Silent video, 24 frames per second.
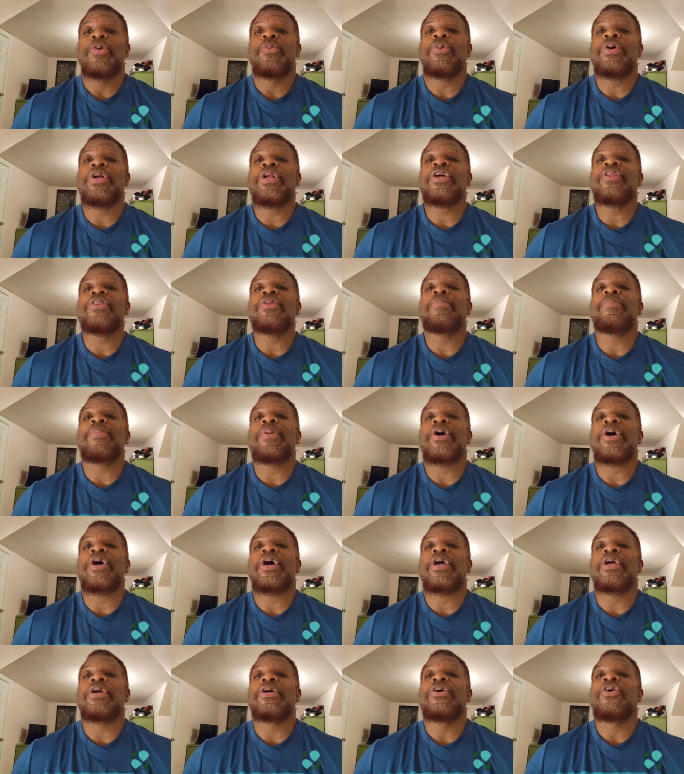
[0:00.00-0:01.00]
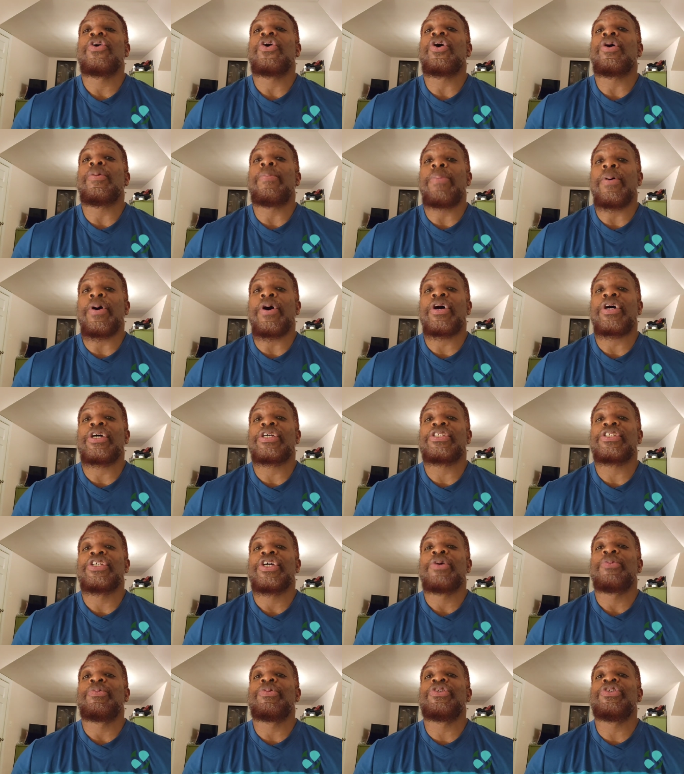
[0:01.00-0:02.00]
what other bar or
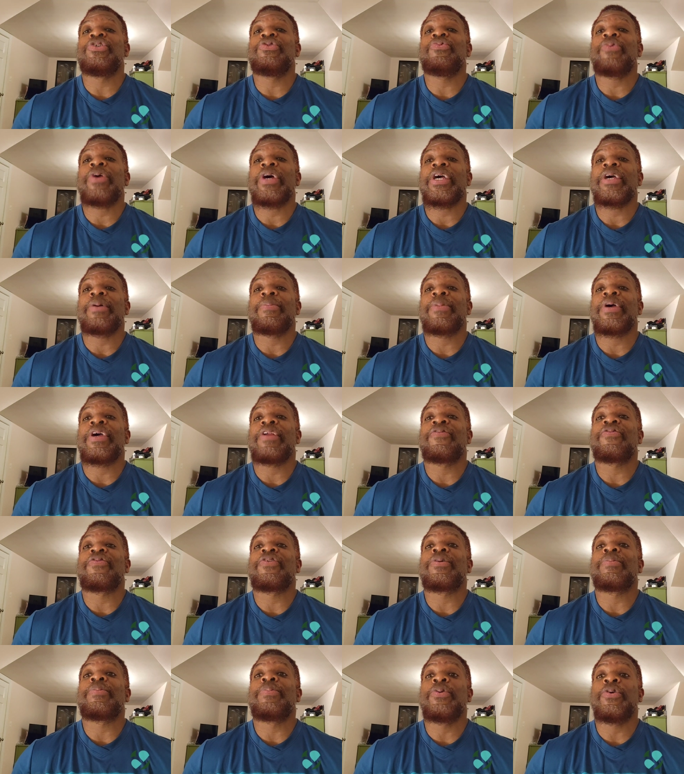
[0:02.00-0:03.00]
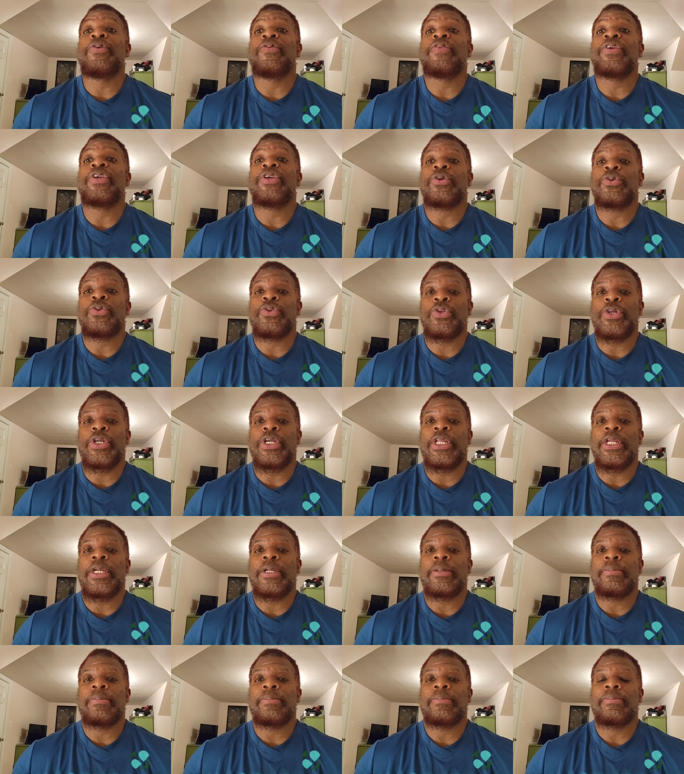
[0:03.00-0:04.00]
bars would you recommend for improving your
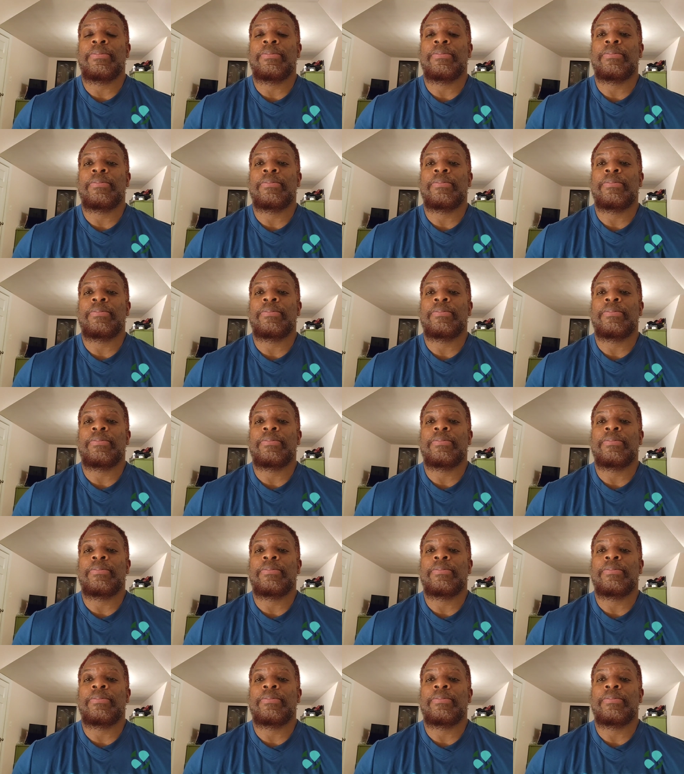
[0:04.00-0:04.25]
training?